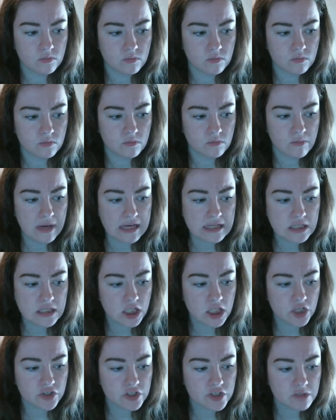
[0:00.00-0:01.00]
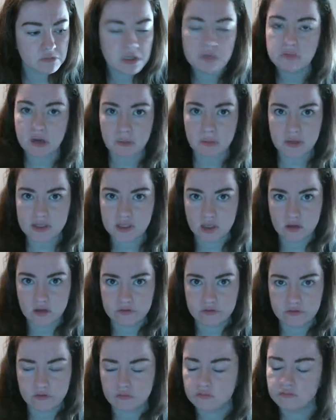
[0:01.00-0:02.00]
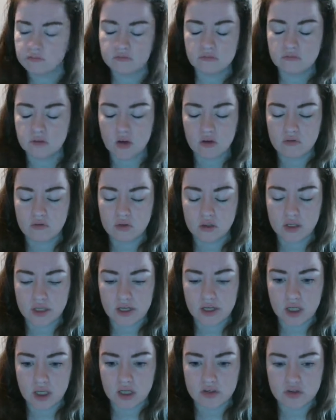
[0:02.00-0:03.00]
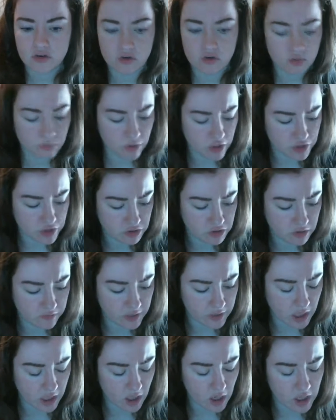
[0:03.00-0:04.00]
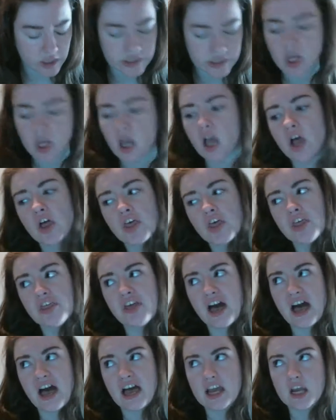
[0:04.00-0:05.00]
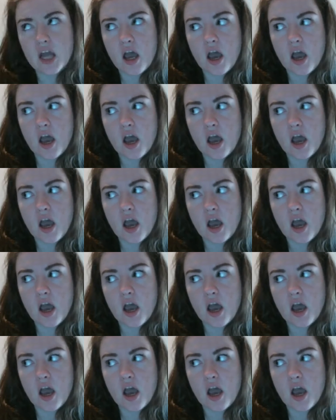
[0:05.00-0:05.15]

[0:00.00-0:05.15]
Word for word: made clear to me by myself, not really any external pressure of any kind, that